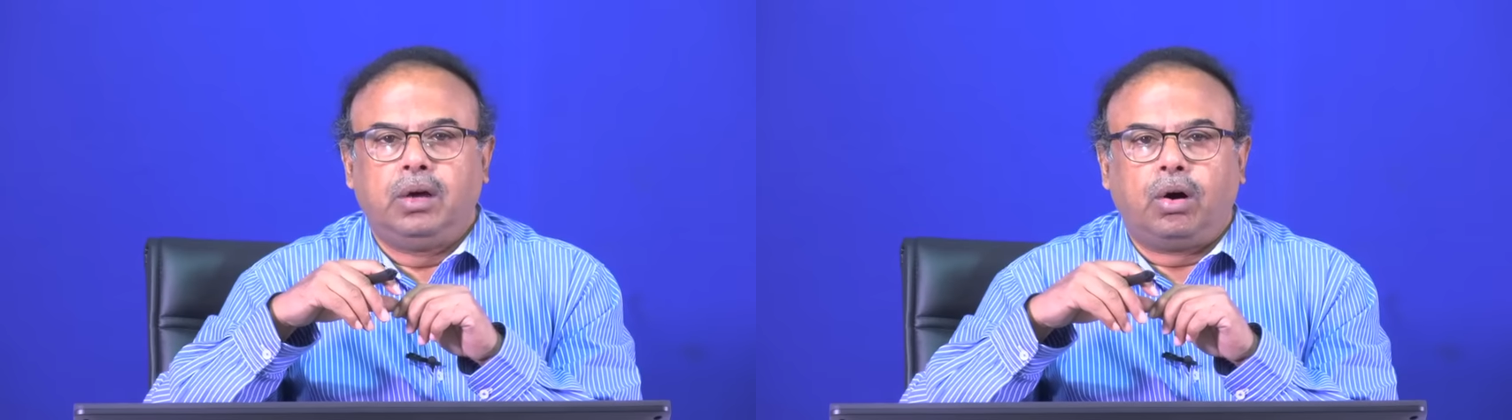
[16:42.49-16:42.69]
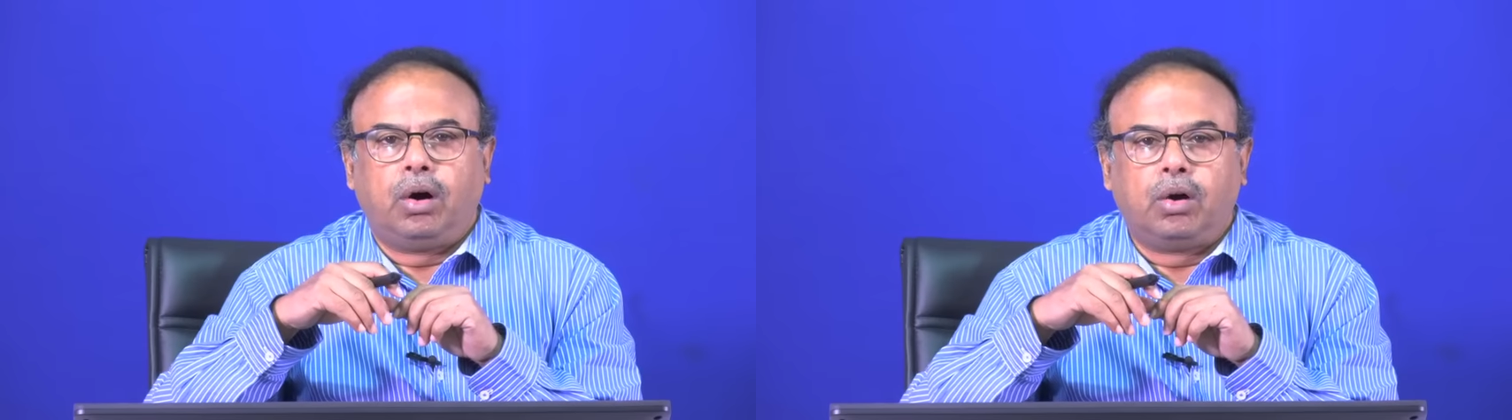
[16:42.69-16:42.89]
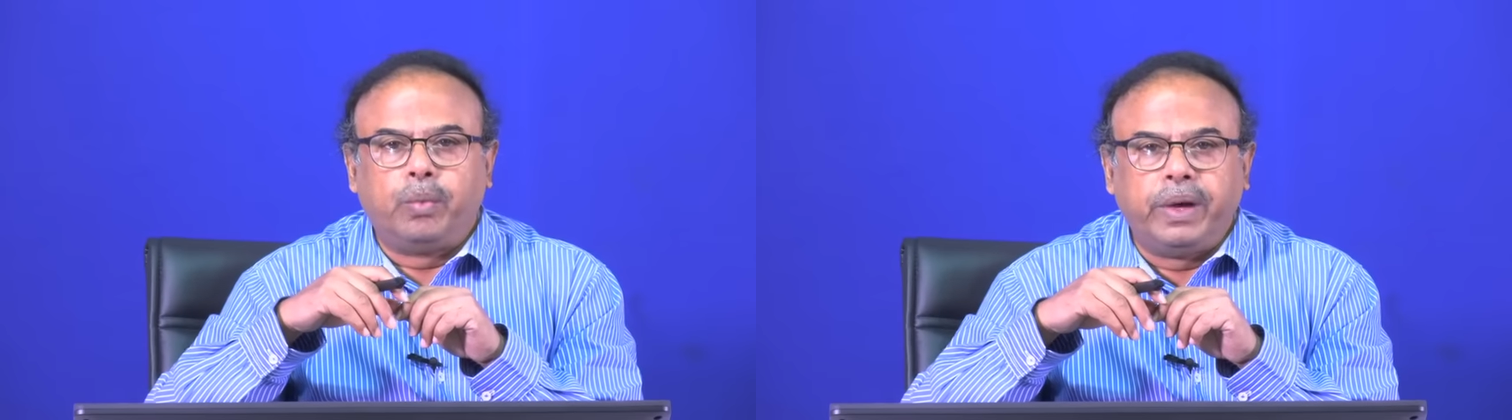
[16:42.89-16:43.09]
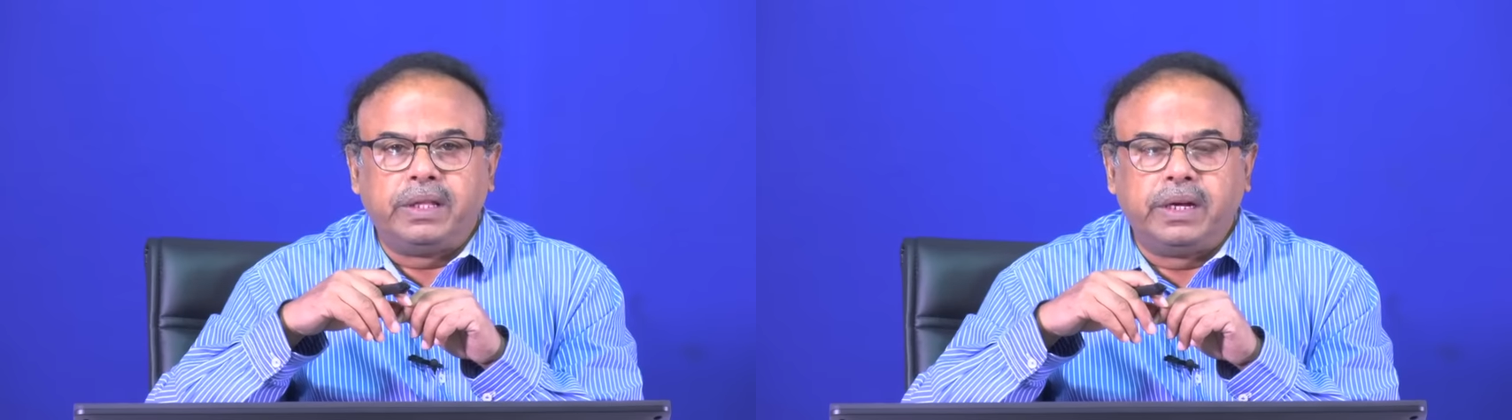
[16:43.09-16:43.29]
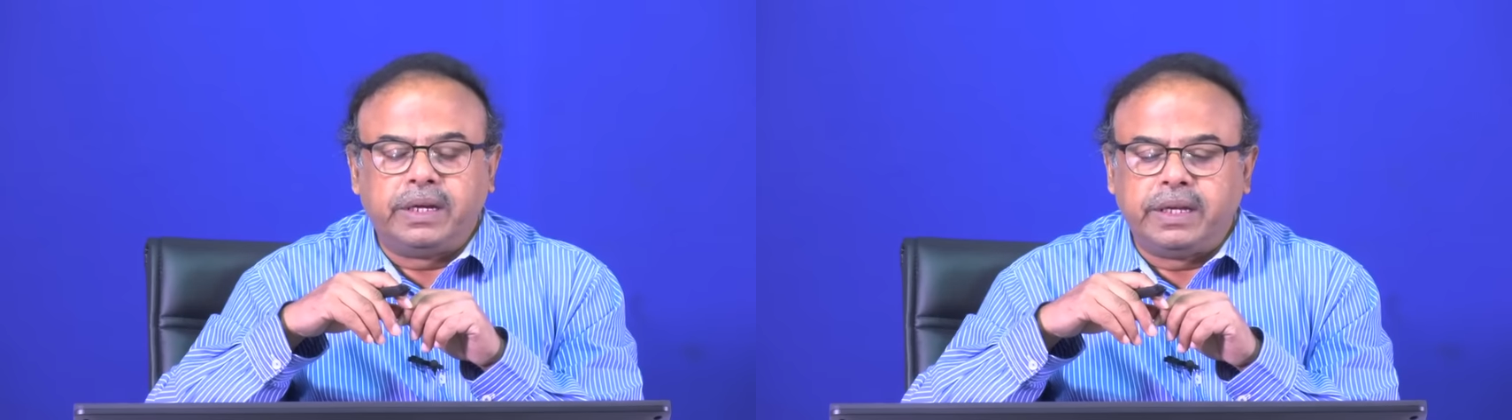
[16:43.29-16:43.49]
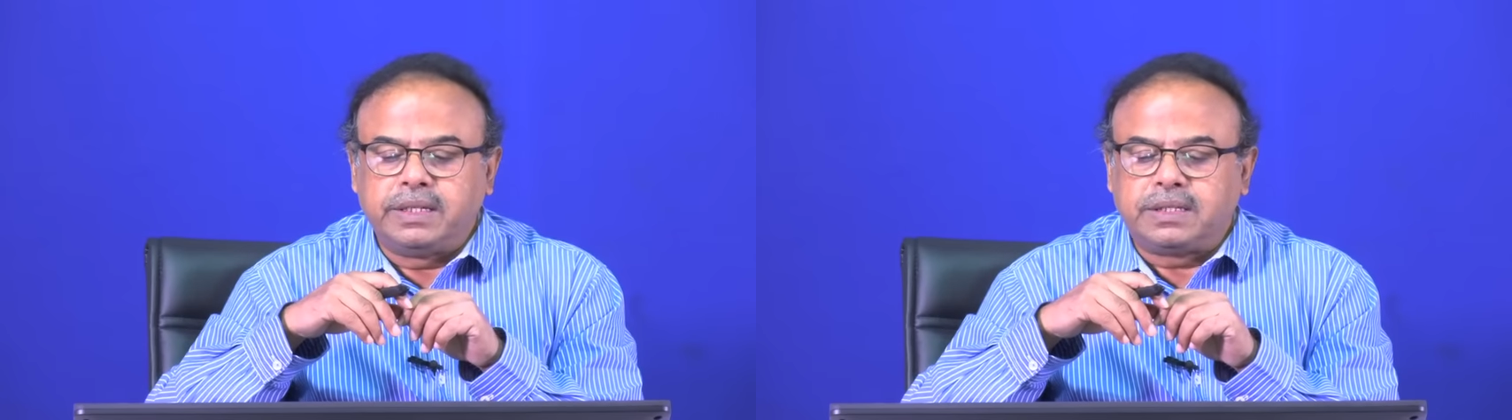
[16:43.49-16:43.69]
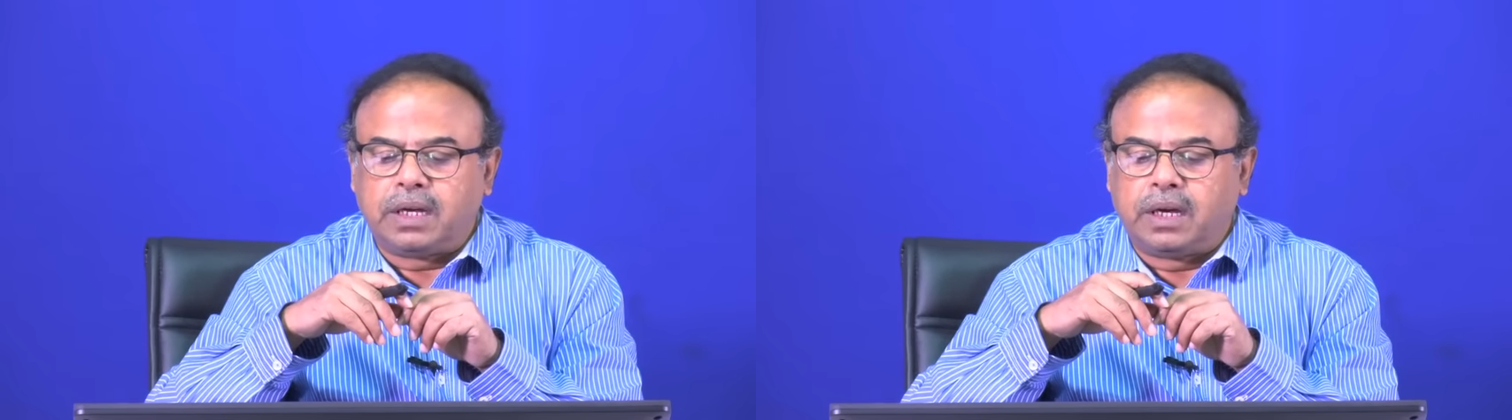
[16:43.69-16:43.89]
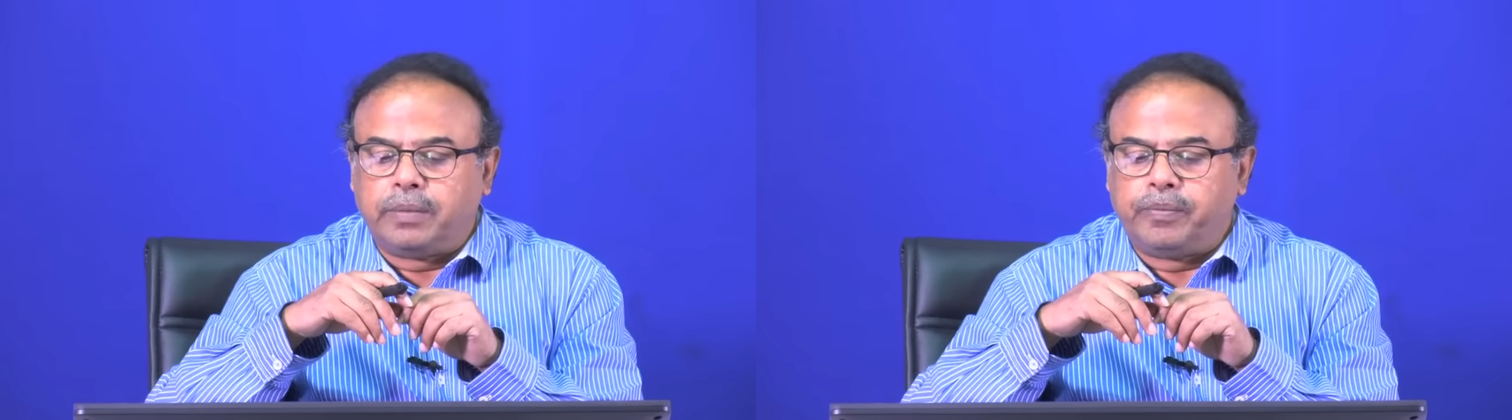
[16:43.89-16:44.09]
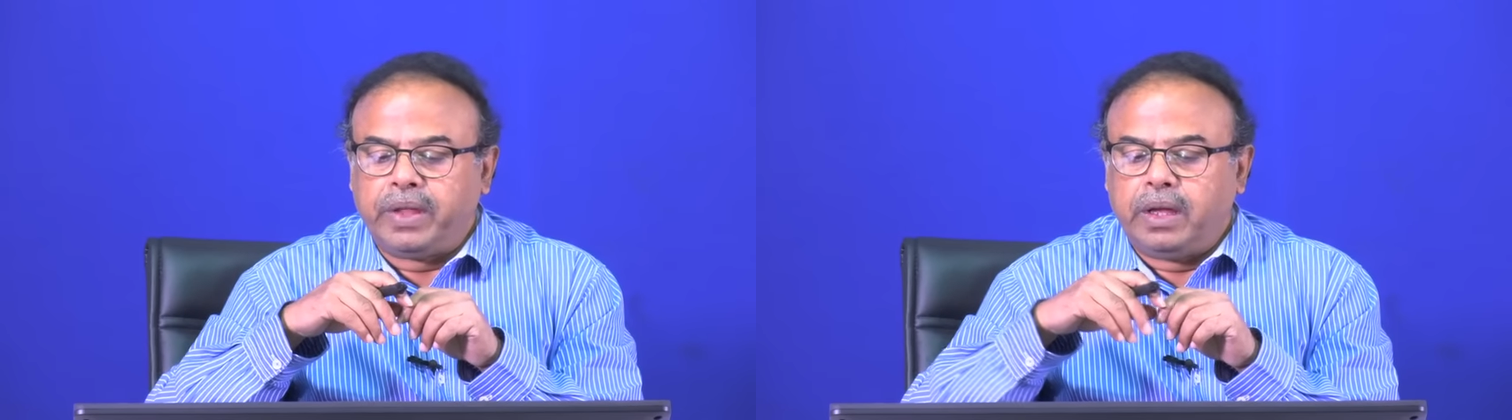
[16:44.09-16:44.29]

or whether it is an